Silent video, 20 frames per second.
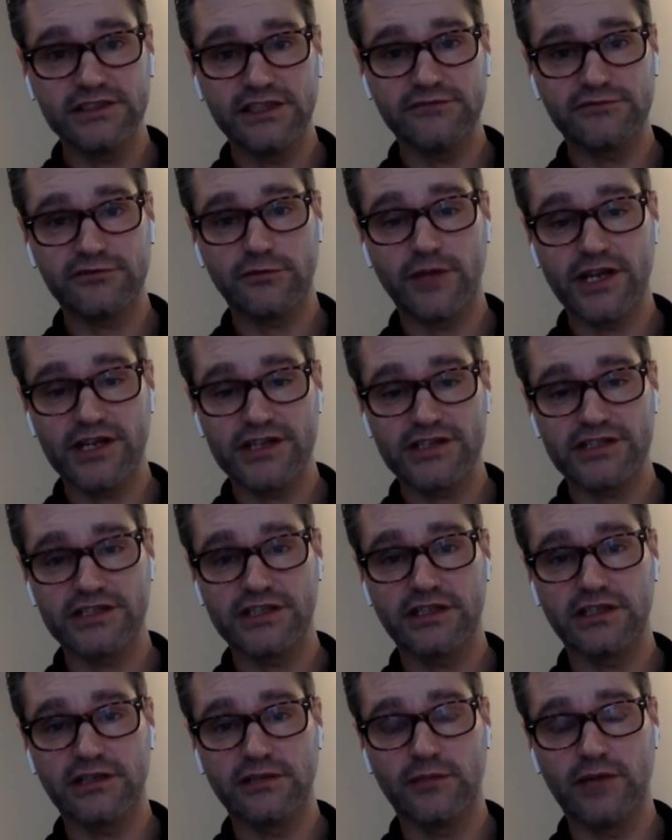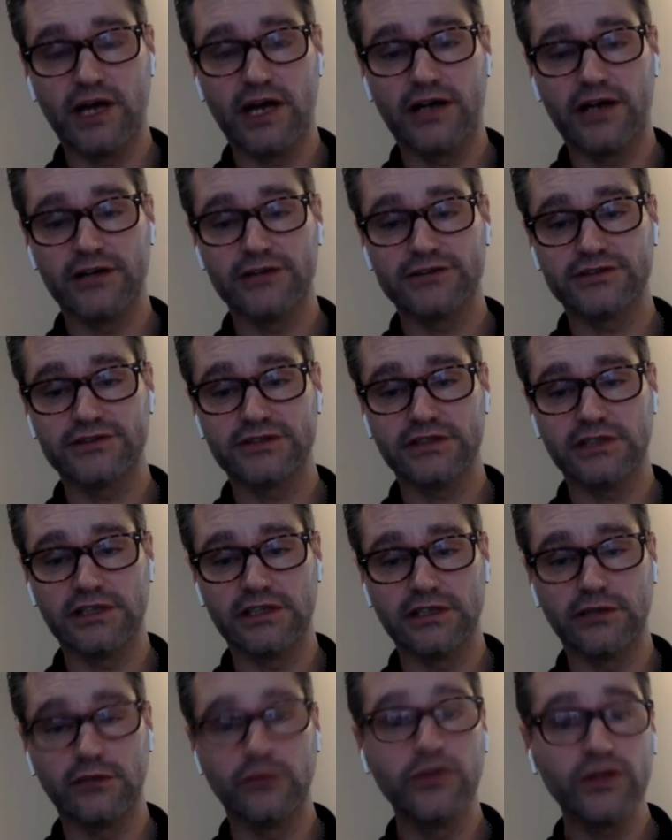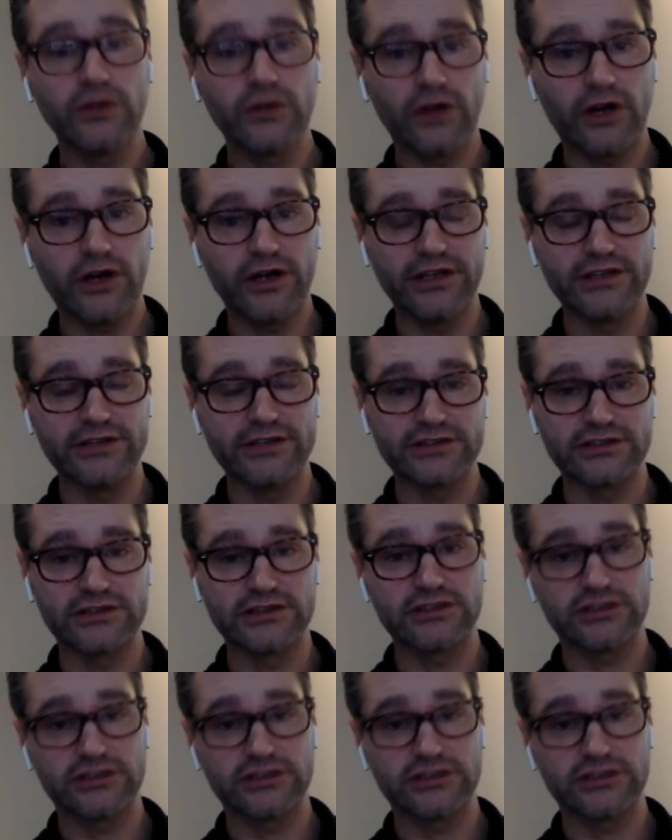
information about real audiences.